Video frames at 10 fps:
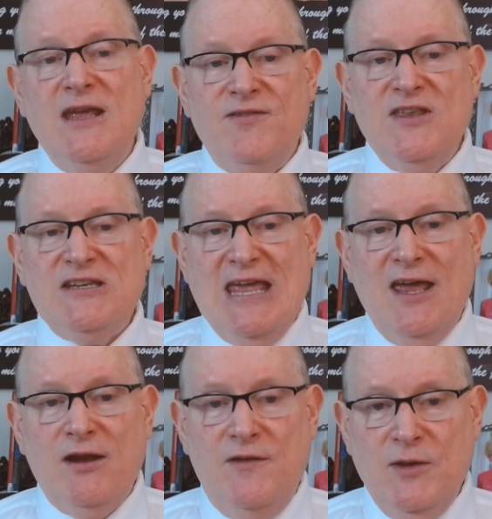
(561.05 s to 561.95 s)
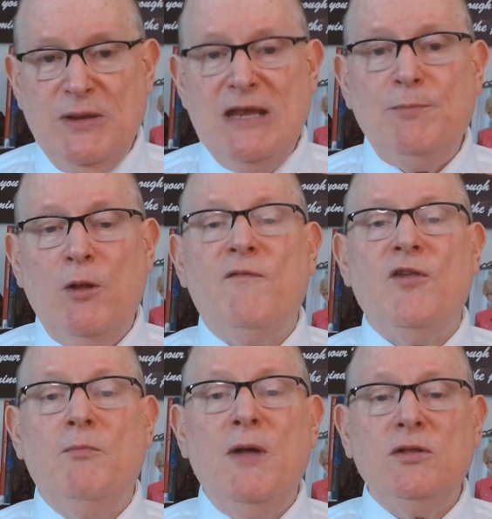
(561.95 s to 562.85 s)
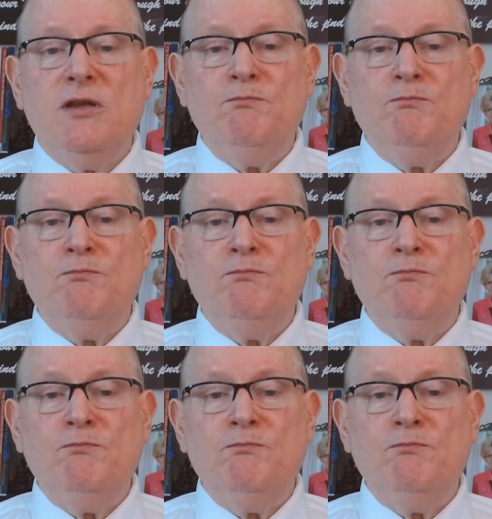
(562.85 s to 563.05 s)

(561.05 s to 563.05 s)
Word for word: this had on the people over the multi,